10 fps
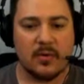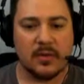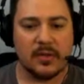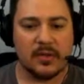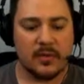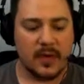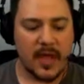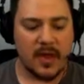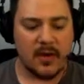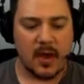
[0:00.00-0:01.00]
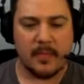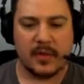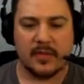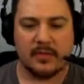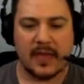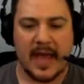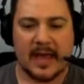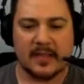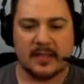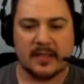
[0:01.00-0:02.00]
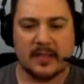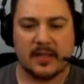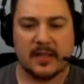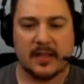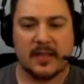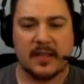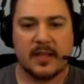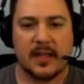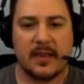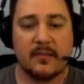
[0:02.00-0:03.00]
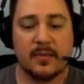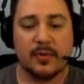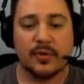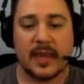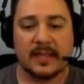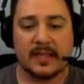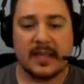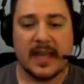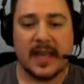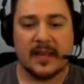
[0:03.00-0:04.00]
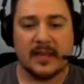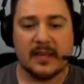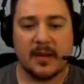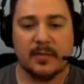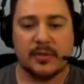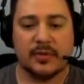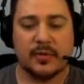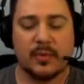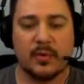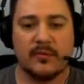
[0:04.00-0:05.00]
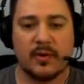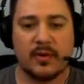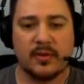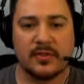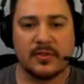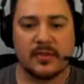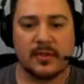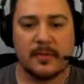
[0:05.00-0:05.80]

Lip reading: order to slow down, I'm going to use S. If you push S again, that'll put you in reverse.